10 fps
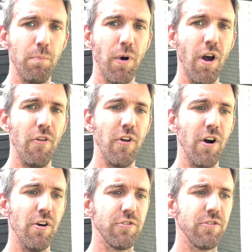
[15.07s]
But
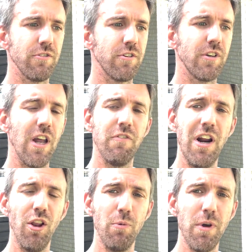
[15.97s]
there's kind of an
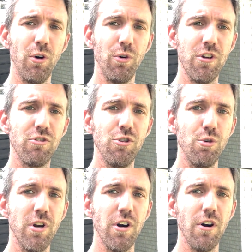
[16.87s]
elemental issue
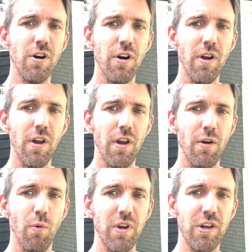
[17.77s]
here
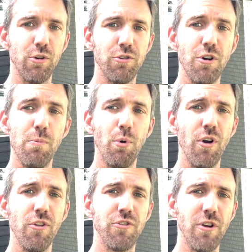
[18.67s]
when we get to a certain
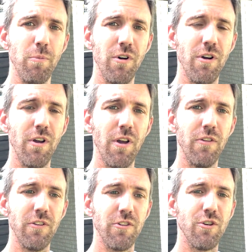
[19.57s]
point in the summer
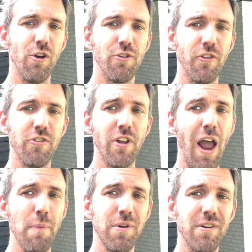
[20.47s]
that's causing this to
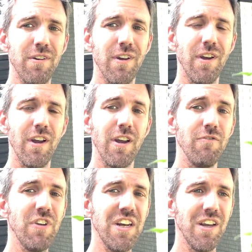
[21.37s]
happen, and
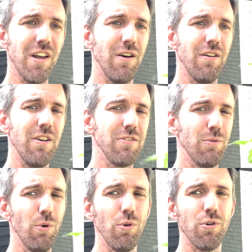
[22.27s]
feeding it isn't
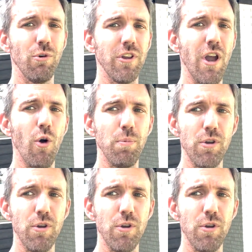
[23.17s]
going to really help